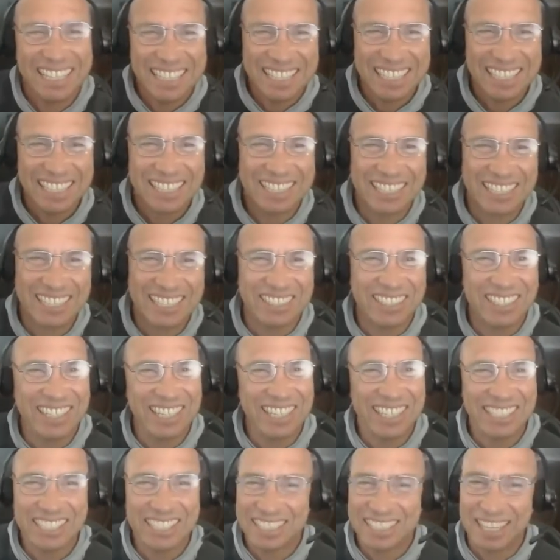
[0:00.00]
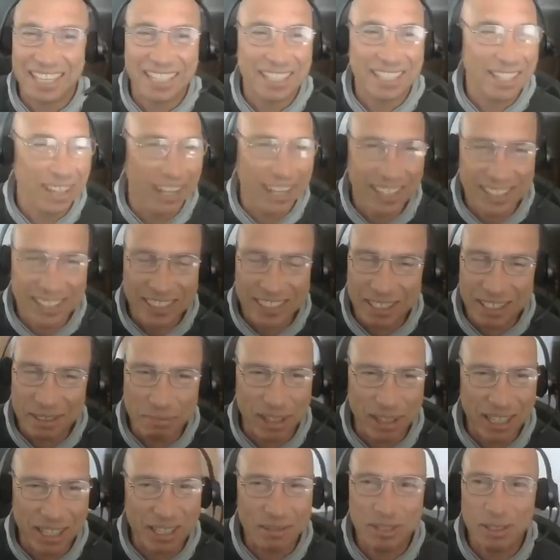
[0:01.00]
Sweet. Technology.
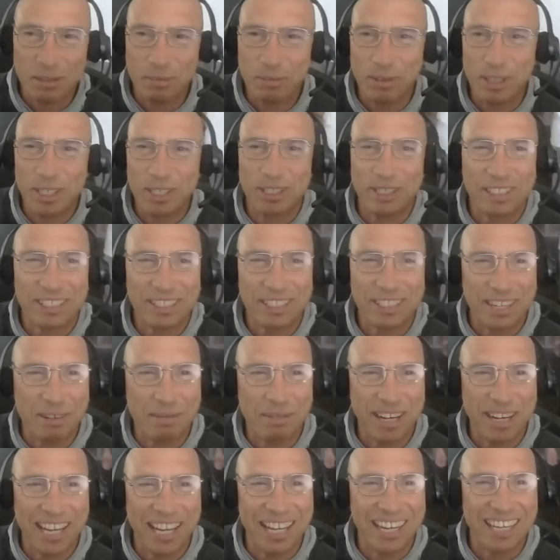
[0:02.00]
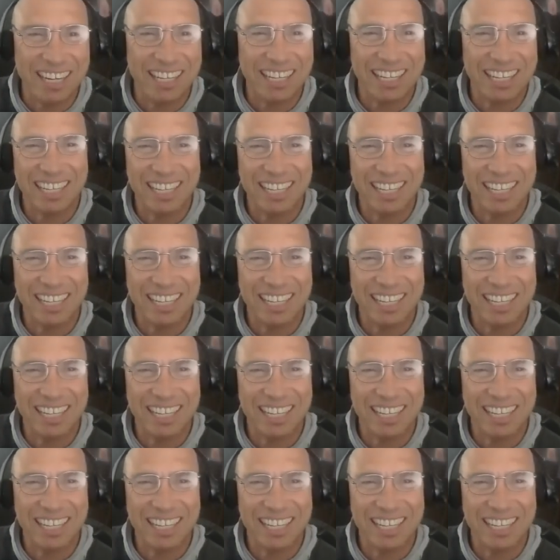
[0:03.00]
My name is Demetrius, and I'm an addict.